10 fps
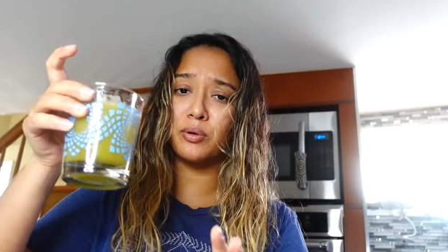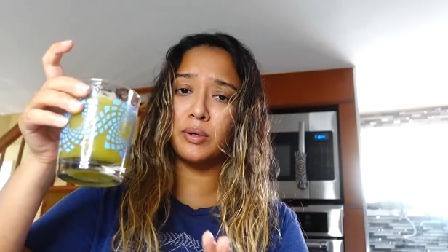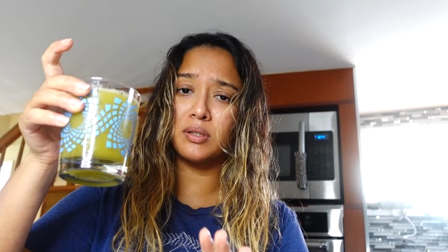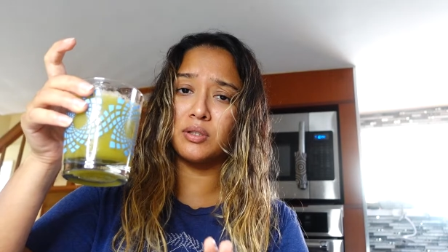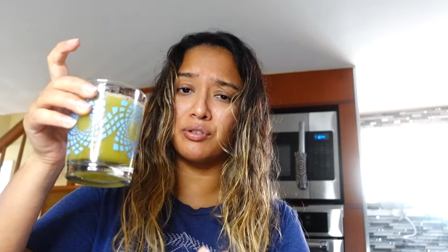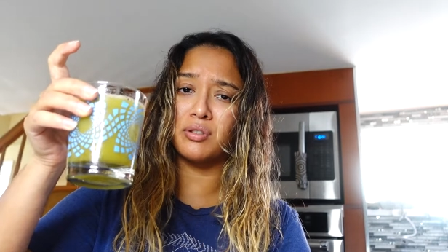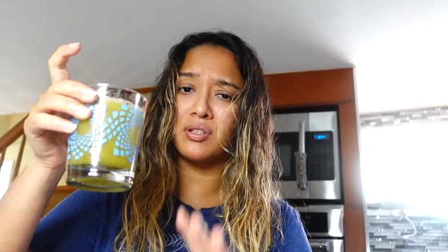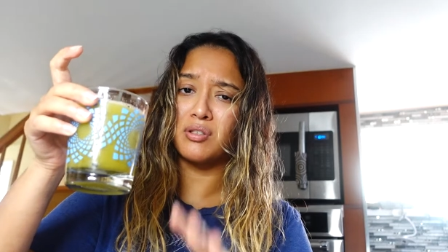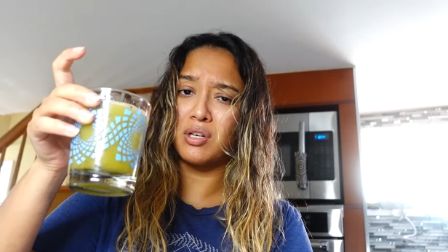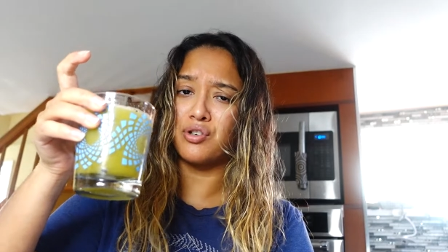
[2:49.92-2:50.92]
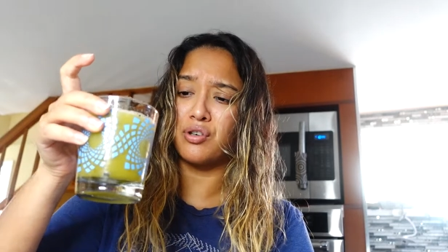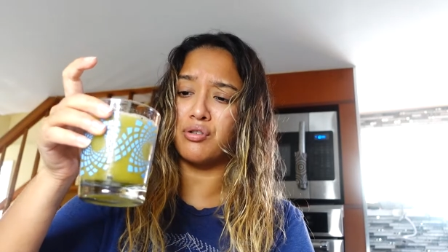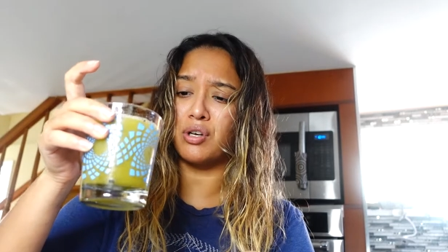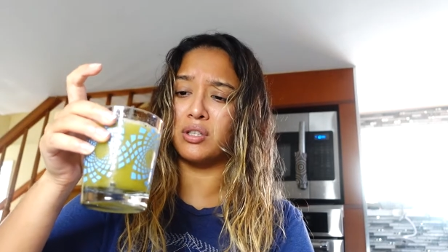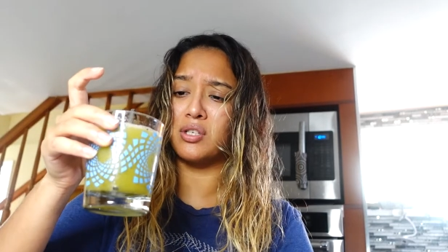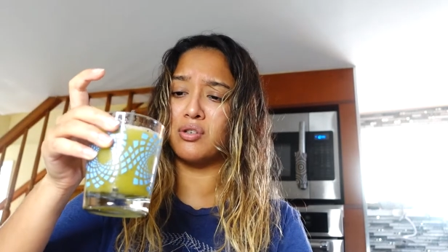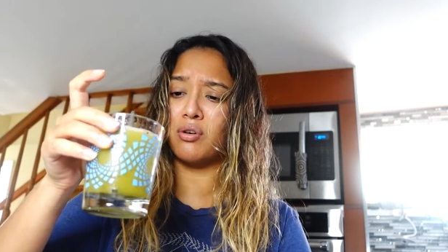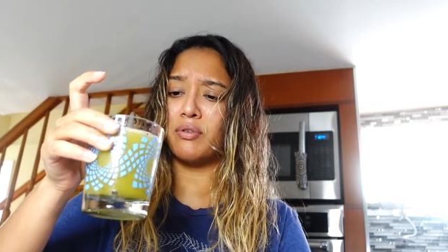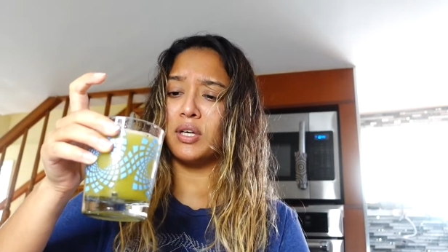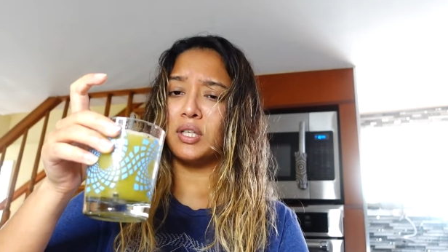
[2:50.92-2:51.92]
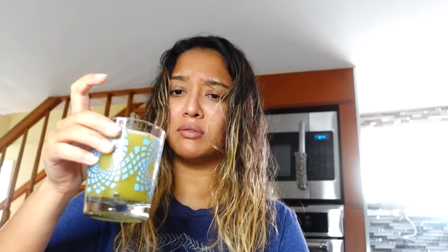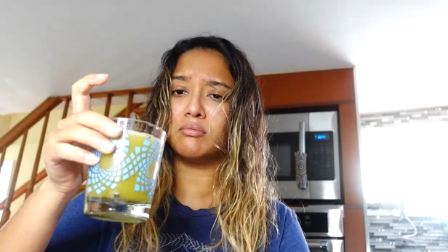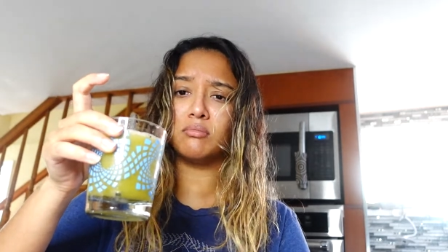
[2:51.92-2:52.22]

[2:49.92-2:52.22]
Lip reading: gonna quickly drink this. I should have drank this already.